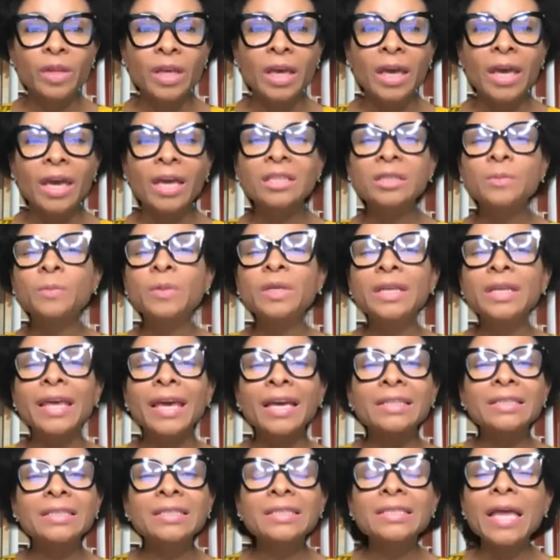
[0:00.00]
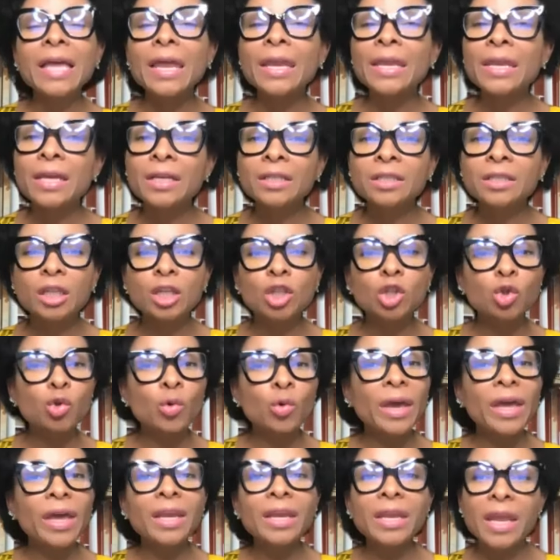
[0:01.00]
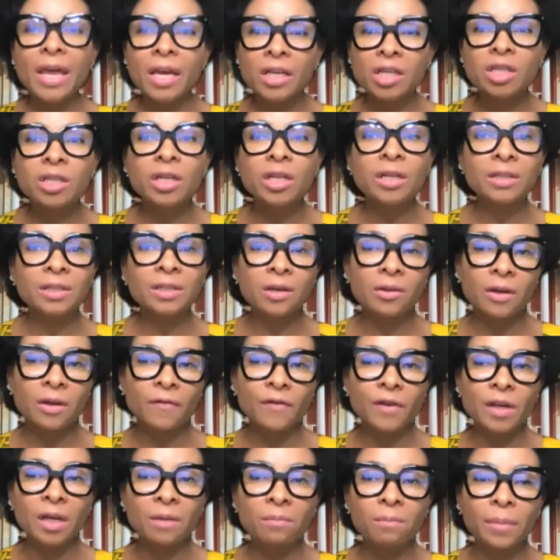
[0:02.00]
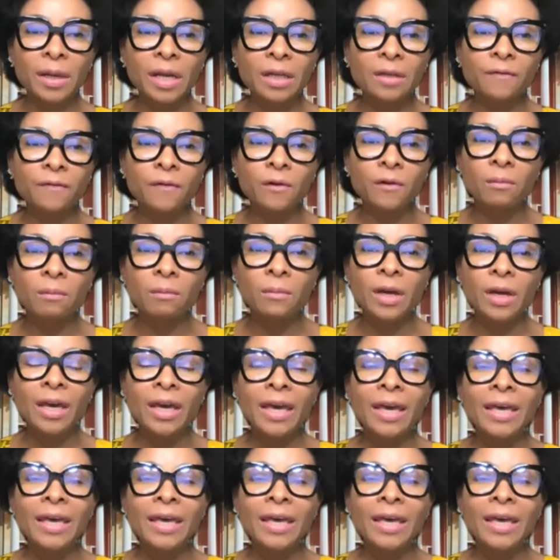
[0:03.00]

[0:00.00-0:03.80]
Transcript: has been extended into a national South African platform